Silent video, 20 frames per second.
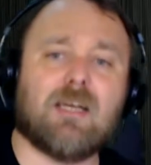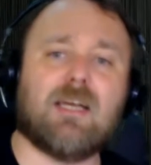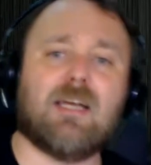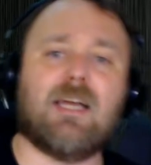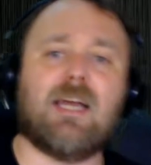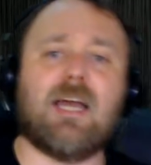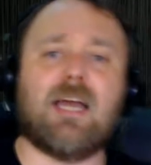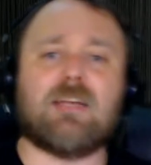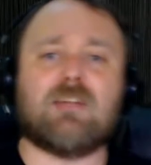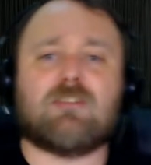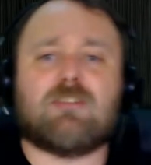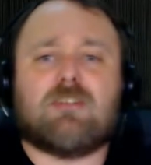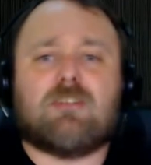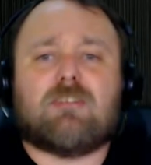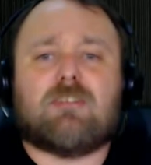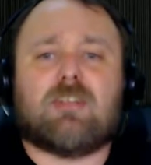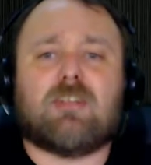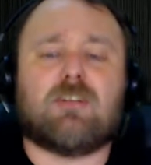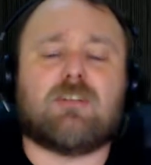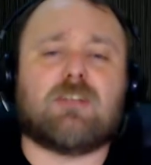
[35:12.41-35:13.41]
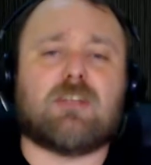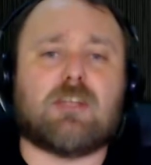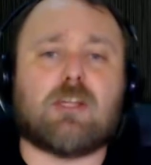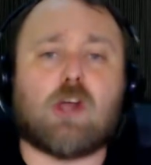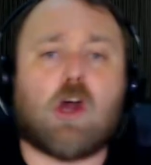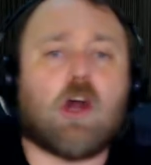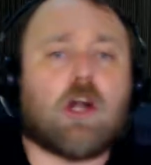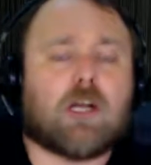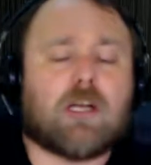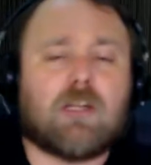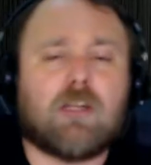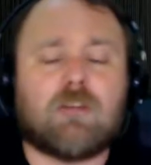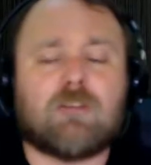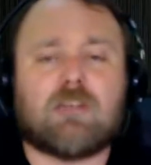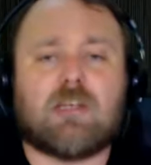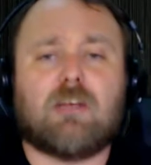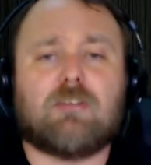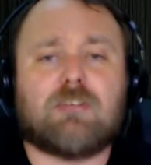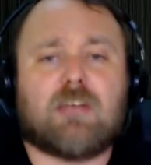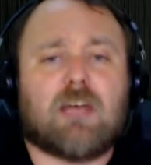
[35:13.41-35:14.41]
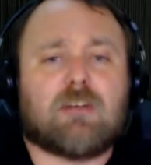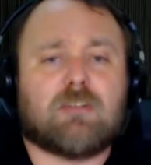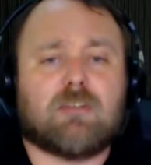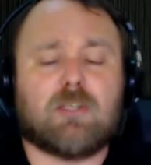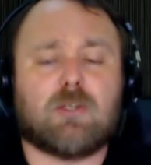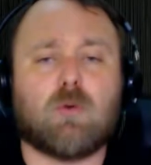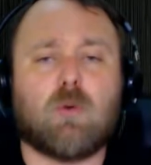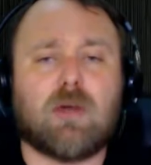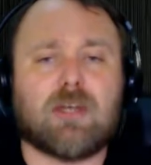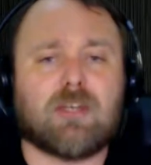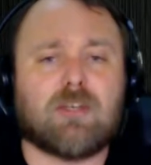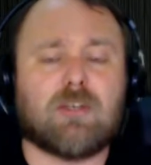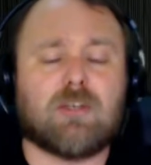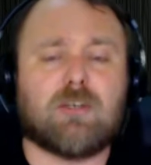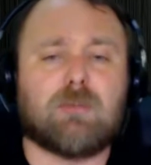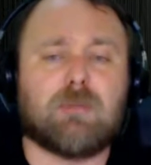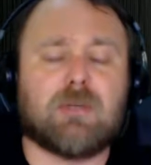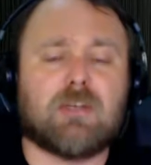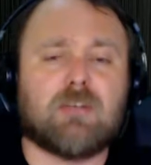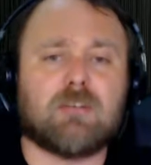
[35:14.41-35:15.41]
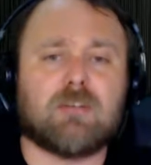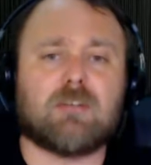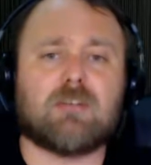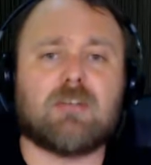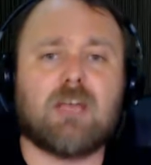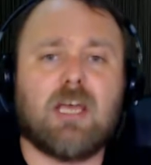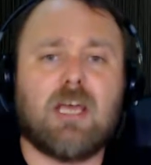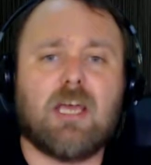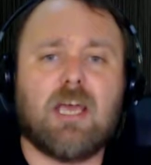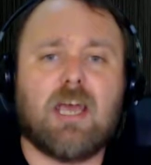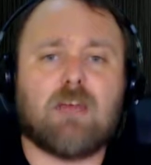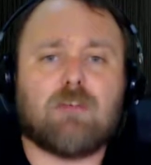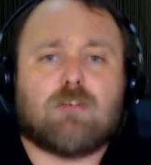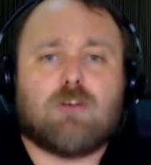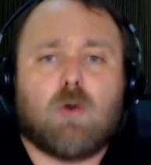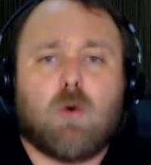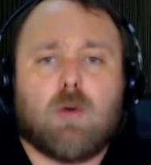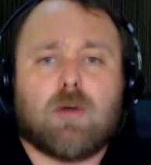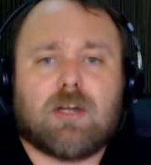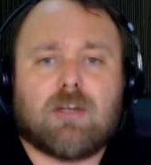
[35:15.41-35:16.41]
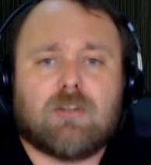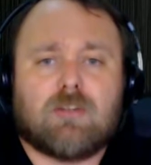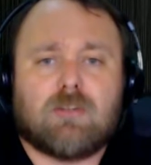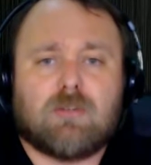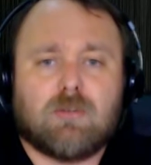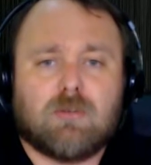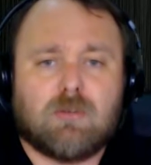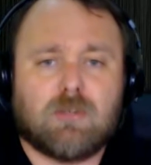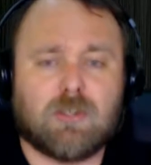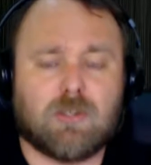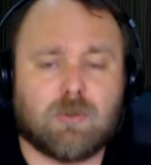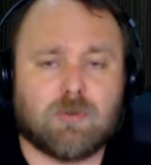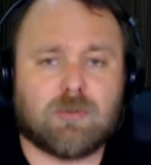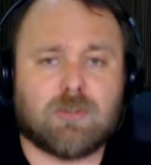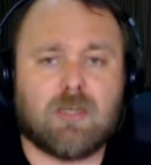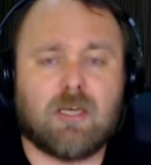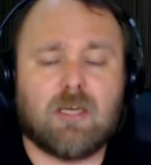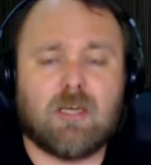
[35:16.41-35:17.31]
and it's just the article itself is actually quite good because it's going into, you know,